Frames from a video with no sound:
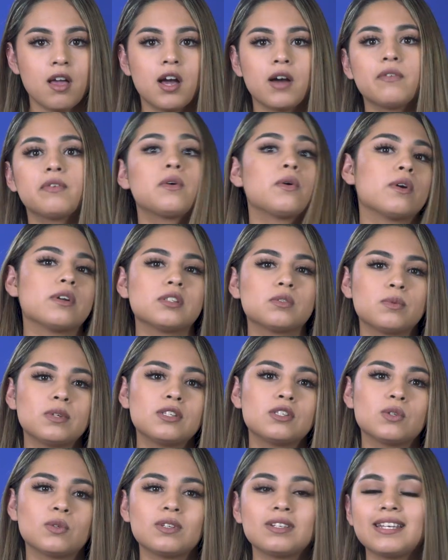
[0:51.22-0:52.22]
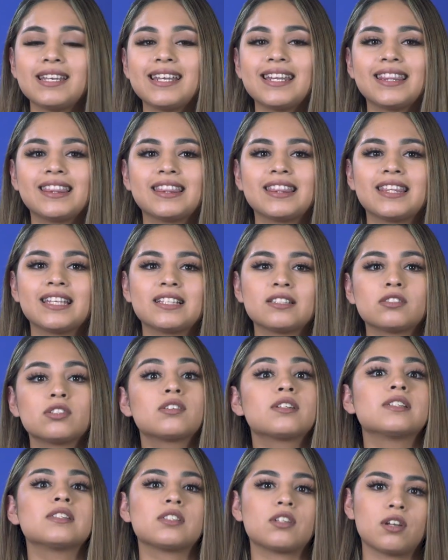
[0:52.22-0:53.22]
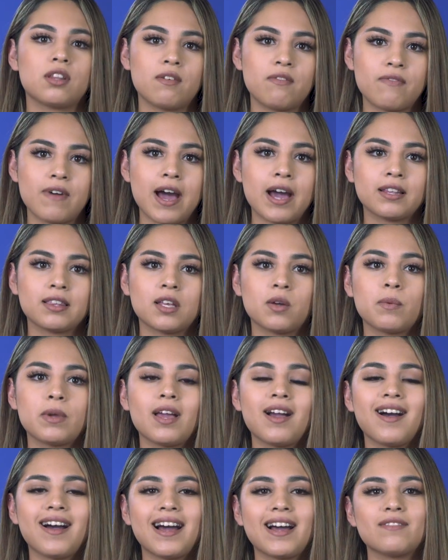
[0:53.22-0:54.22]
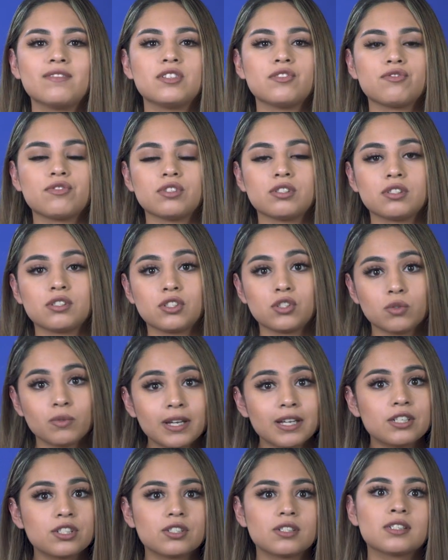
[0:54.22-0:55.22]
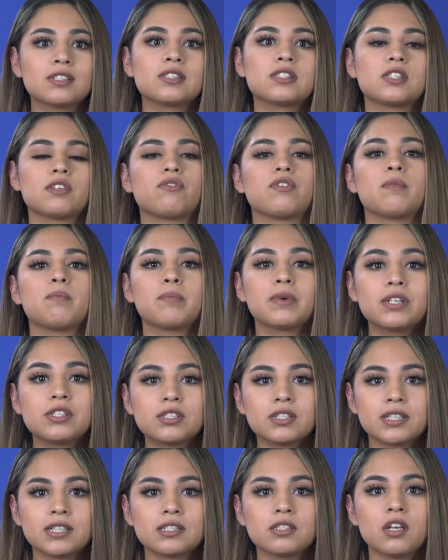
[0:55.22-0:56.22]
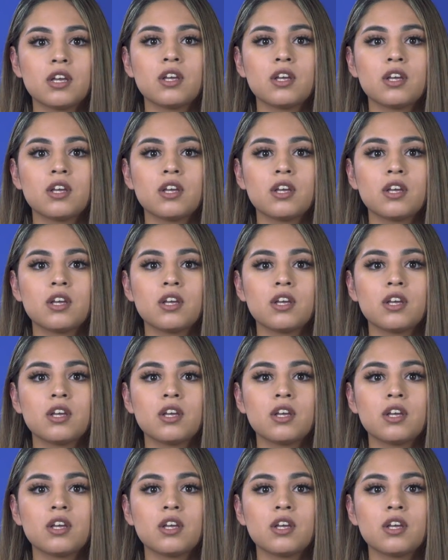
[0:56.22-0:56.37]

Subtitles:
Of course, we do need to consider the fact that we all have different situations, different budgets,